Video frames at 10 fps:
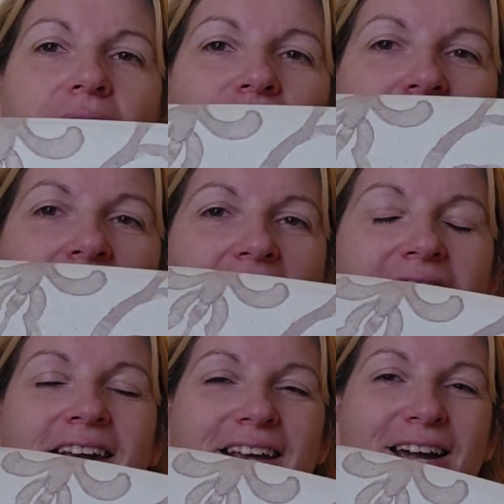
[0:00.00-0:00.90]
I've only had
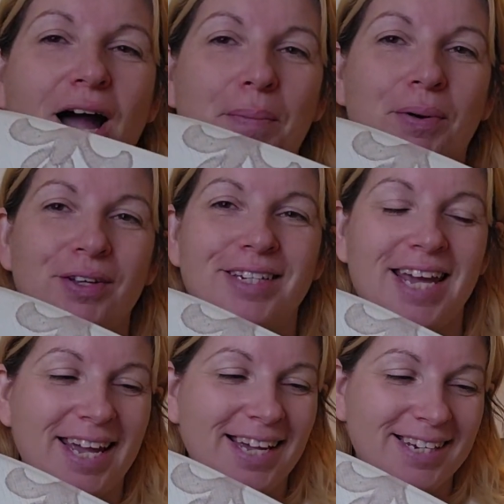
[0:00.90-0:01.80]
it a couple
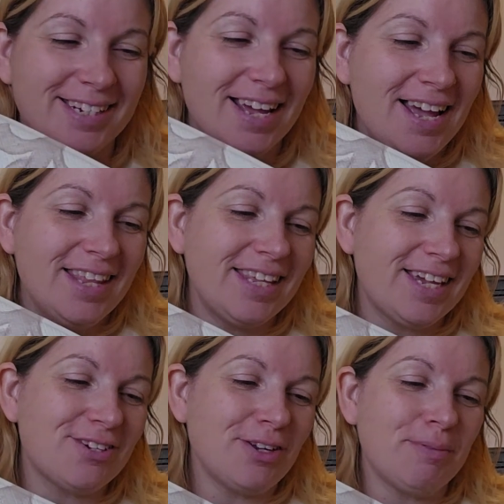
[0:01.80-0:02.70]
days. I think
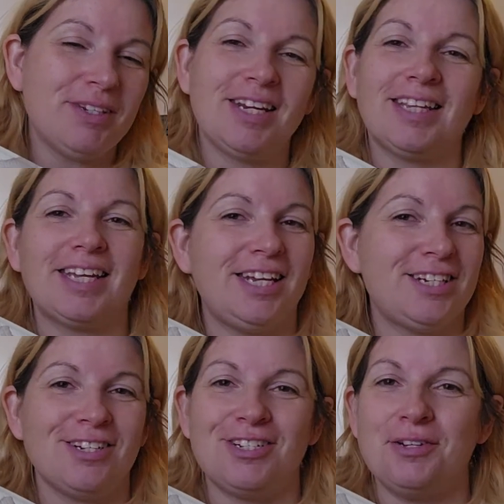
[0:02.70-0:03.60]
it's only been sitting in the
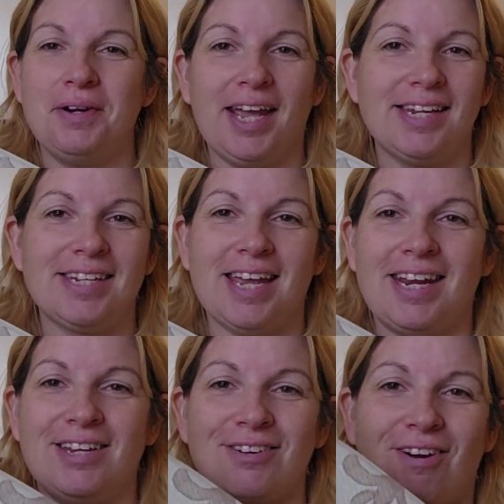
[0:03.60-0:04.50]
kitchen 2 days, and
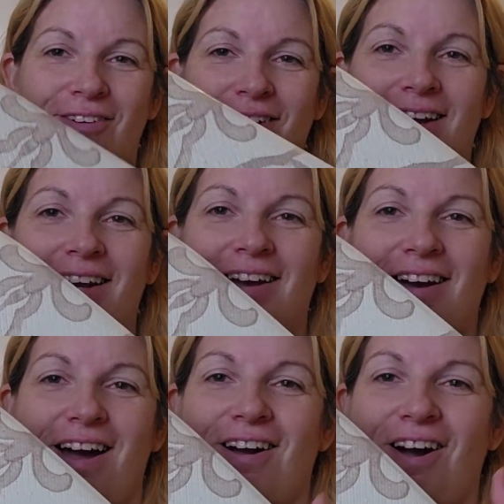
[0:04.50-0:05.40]
he's already
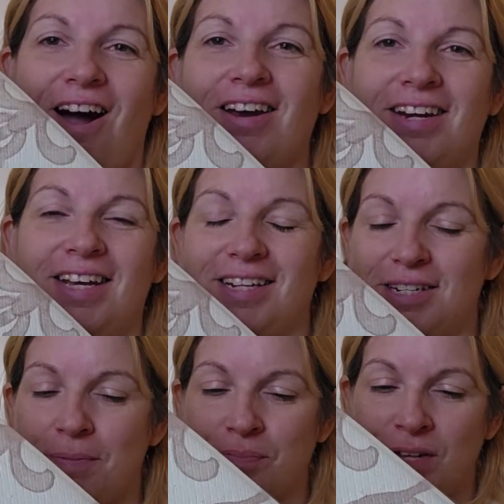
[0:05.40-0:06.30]
gotten it.
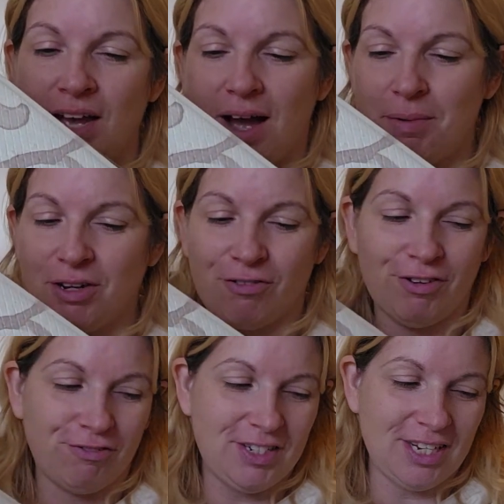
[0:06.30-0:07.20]
I mean, they're
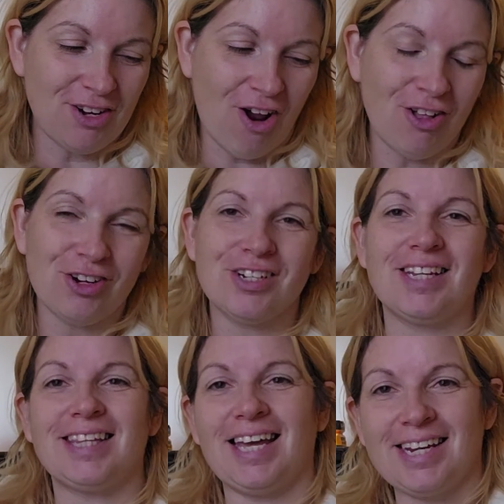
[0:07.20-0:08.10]

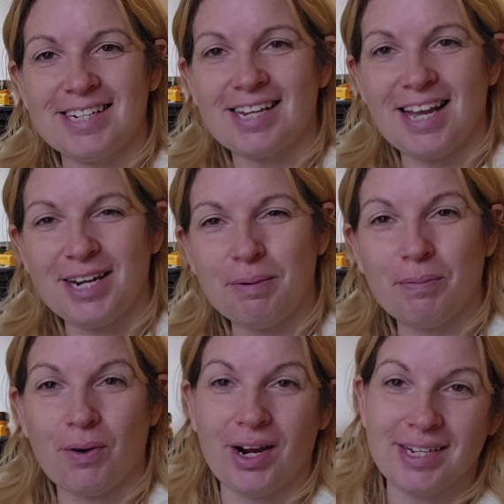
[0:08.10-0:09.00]
$15. That is kind of
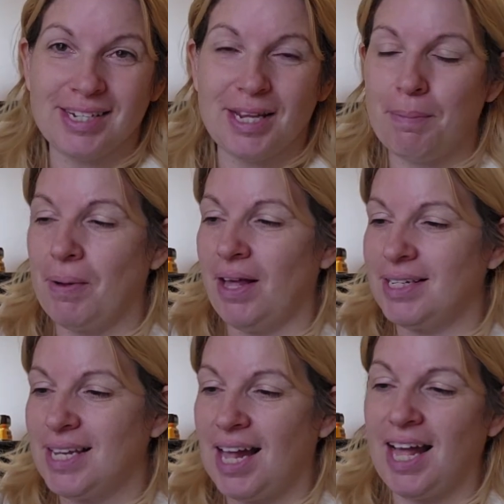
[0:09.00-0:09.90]
pricey,
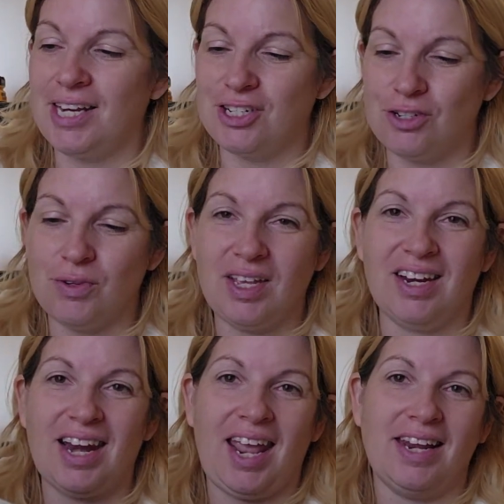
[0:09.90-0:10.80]
but I do need
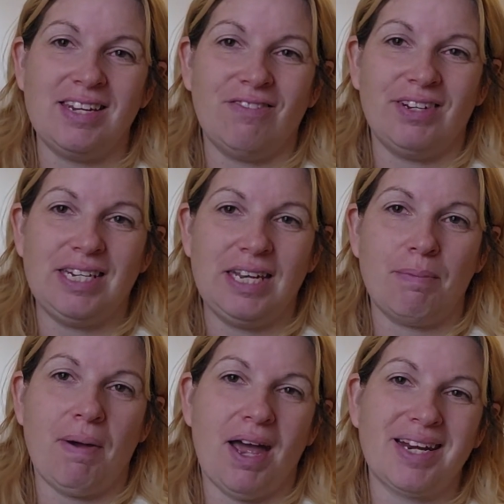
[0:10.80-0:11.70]
an
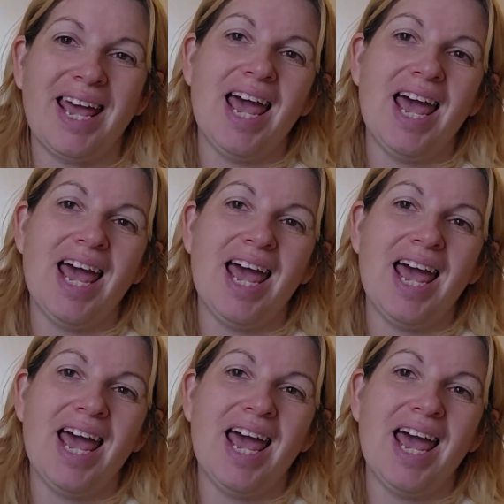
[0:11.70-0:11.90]
anti-fatigue mat.